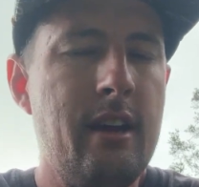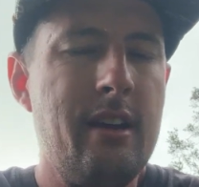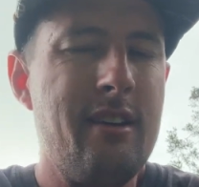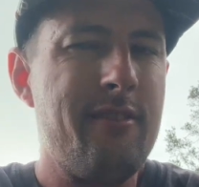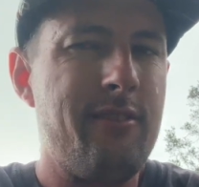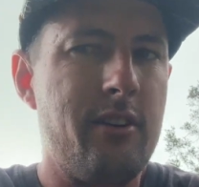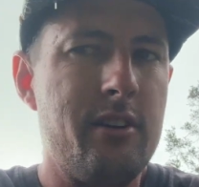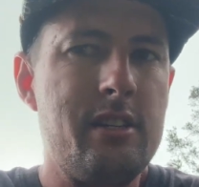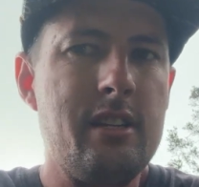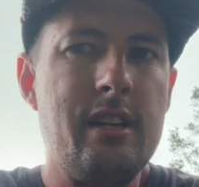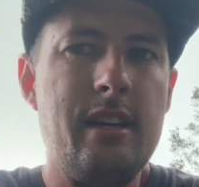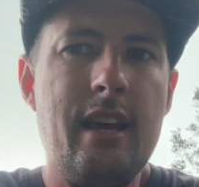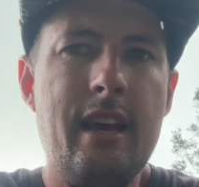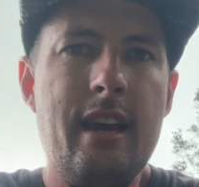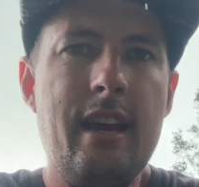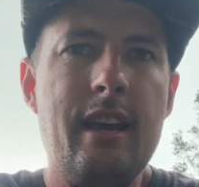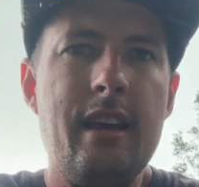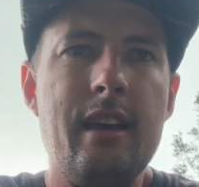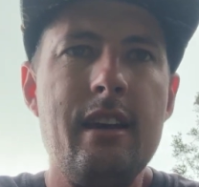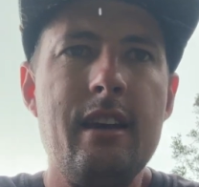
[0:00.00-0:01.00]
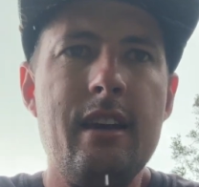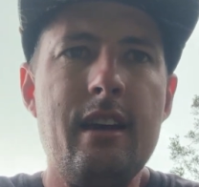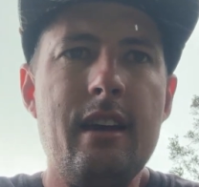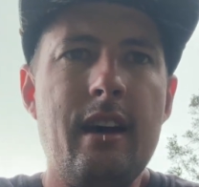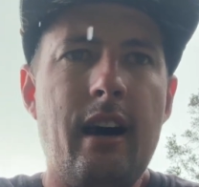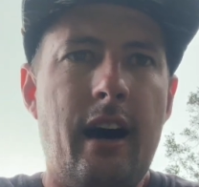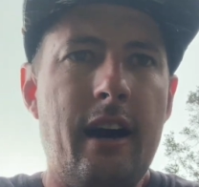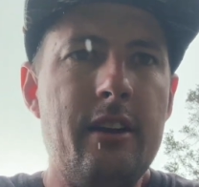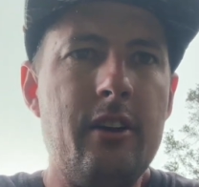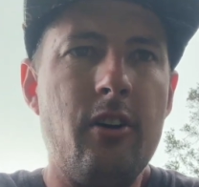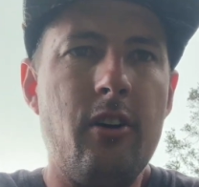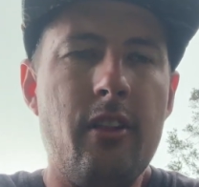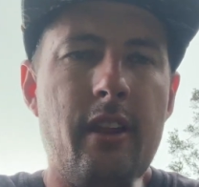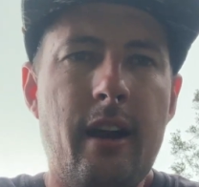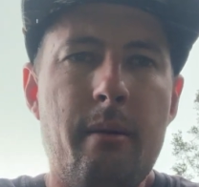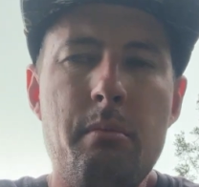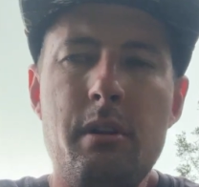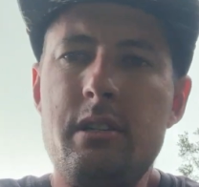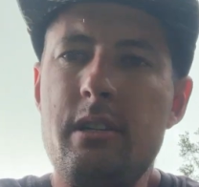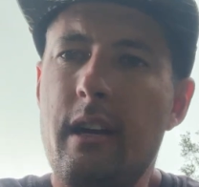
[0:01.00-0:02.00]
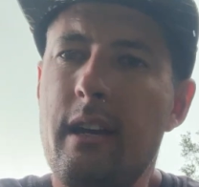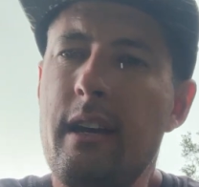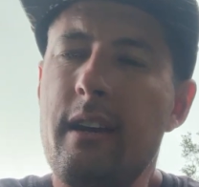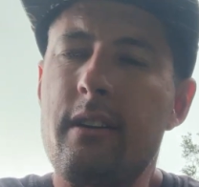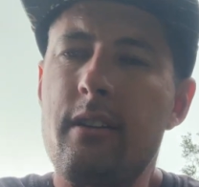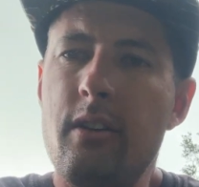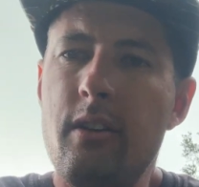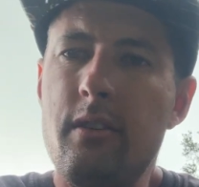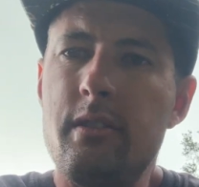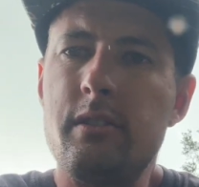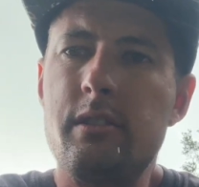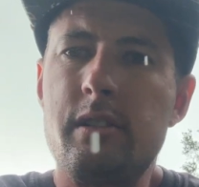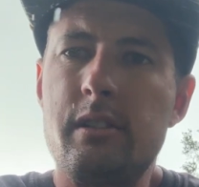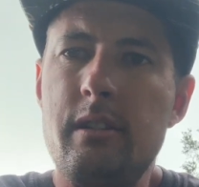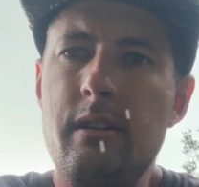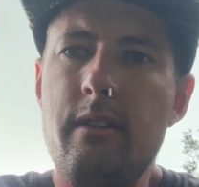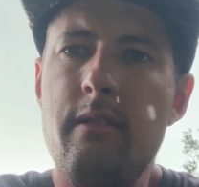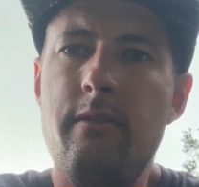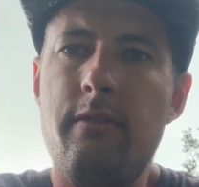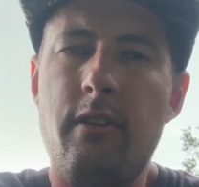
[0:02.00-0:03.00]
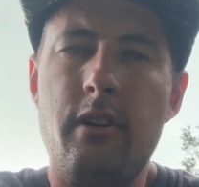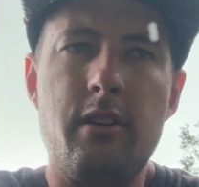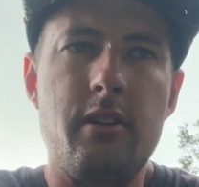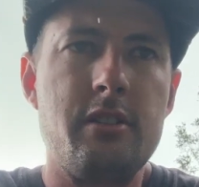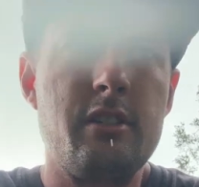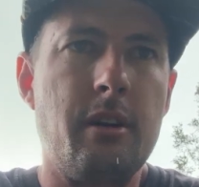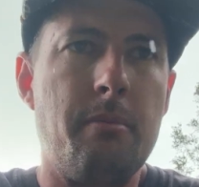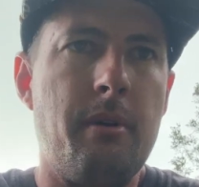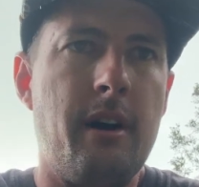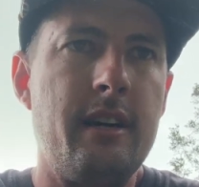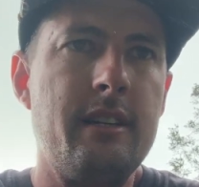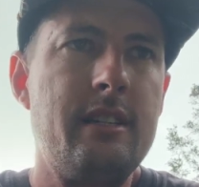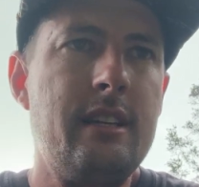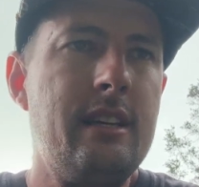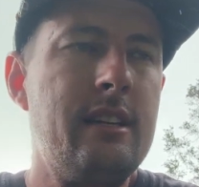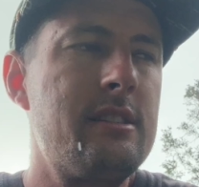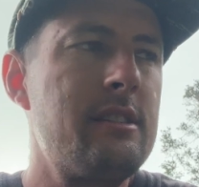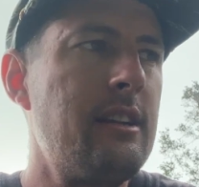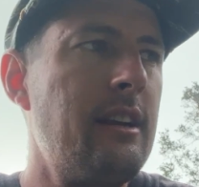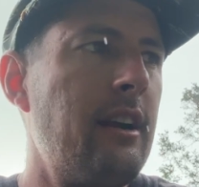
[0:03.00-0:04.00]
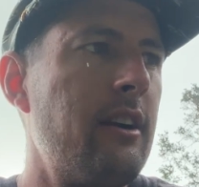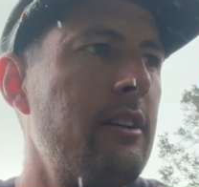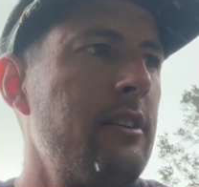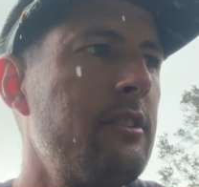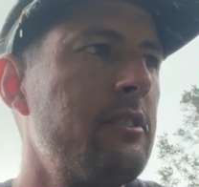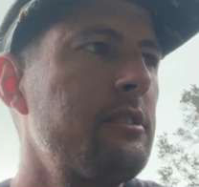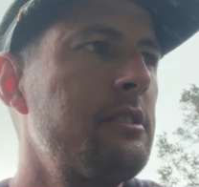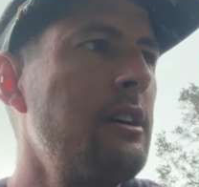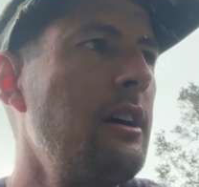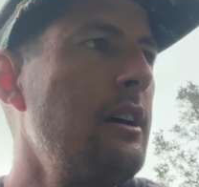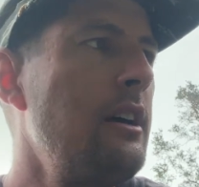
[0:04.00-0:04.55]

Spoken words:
For today, I know that I'm gonna try to get close for some hunting scenarios.